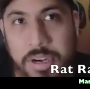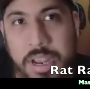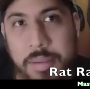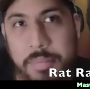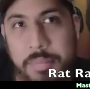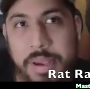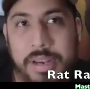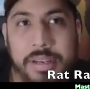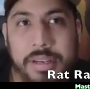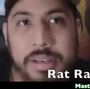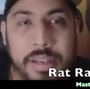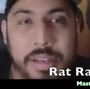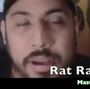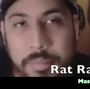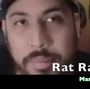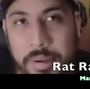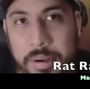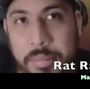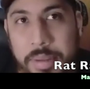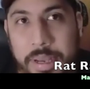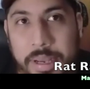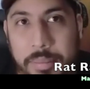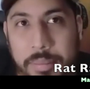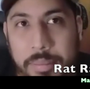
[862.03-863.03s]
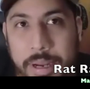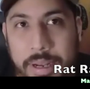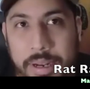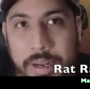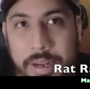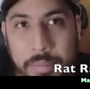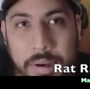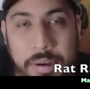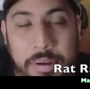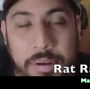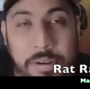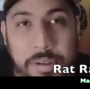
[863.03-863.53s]
I made. I'm gonna make about. I'm
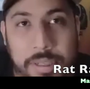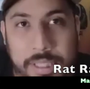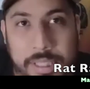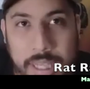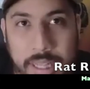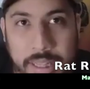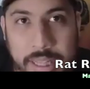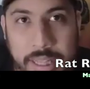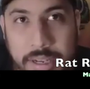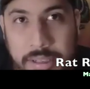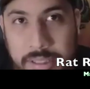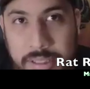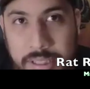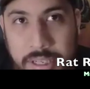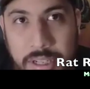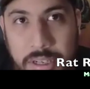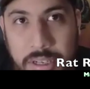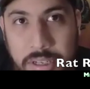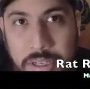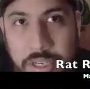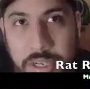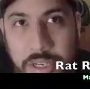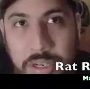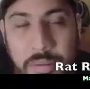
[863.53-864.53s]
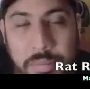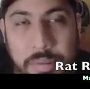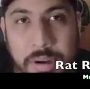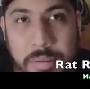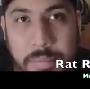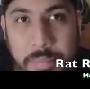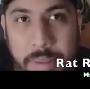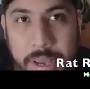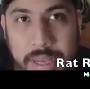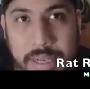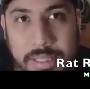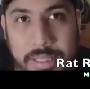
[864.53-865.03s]
gonna do a ten thousand dollar deal. I'm gonna
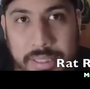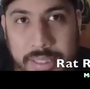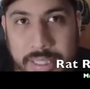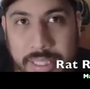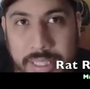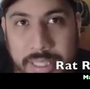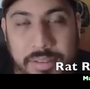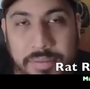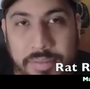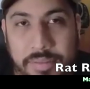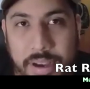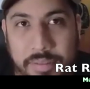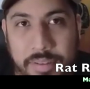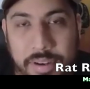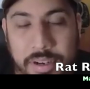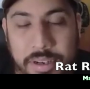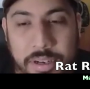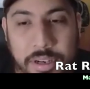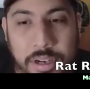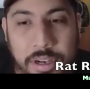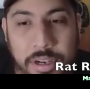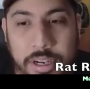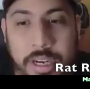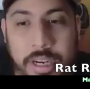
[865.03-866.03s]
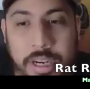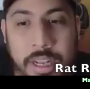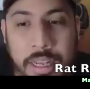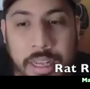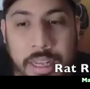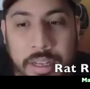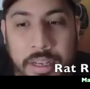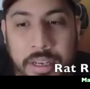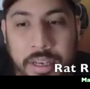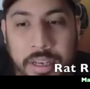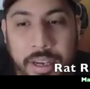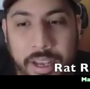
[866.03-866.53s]
make sixty five hundred on it,
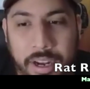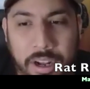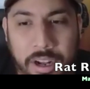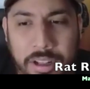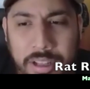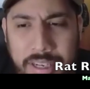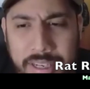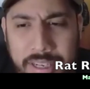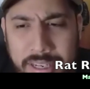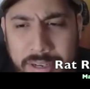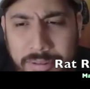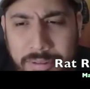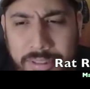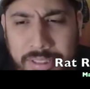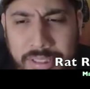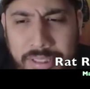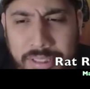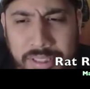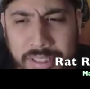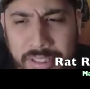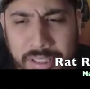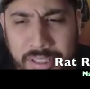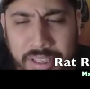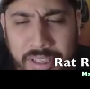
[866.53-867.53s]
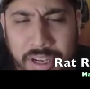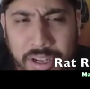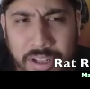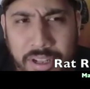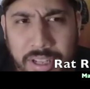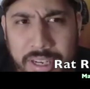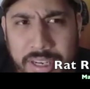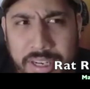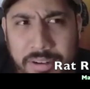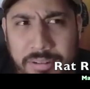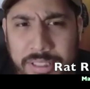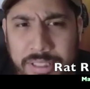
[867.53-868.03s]
and all I did was yeah. all I
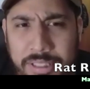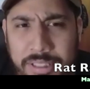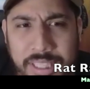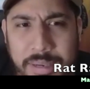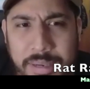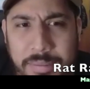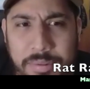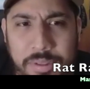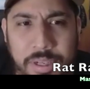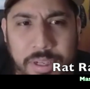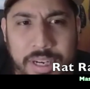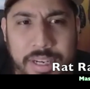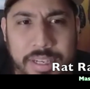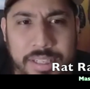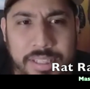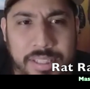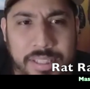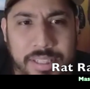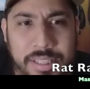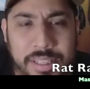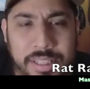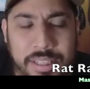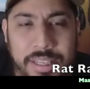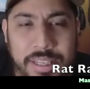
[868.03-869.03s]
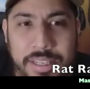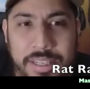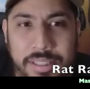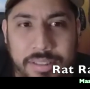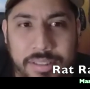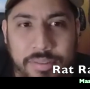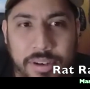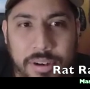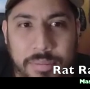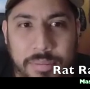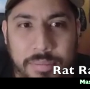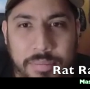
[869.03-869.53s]
did was skip traced a list
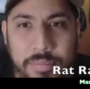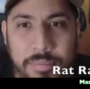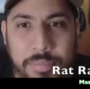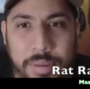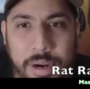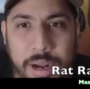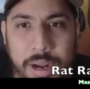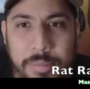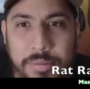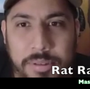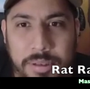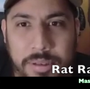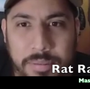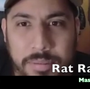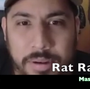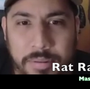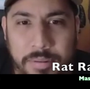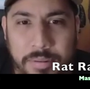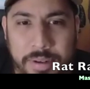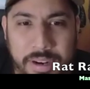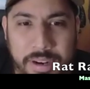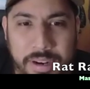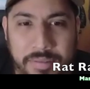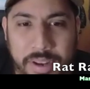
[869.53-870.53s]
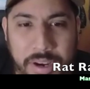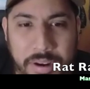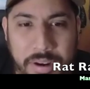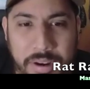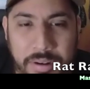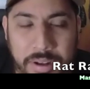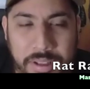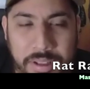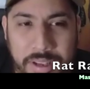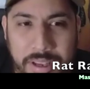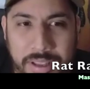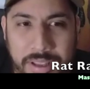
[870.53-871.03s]
from PropStream that we did a video
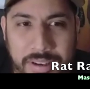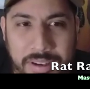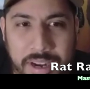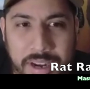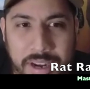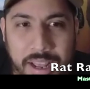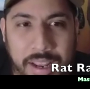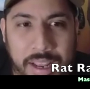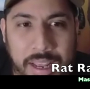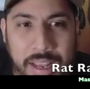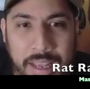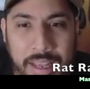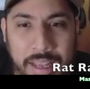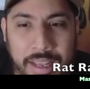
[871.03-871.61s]
on the other day.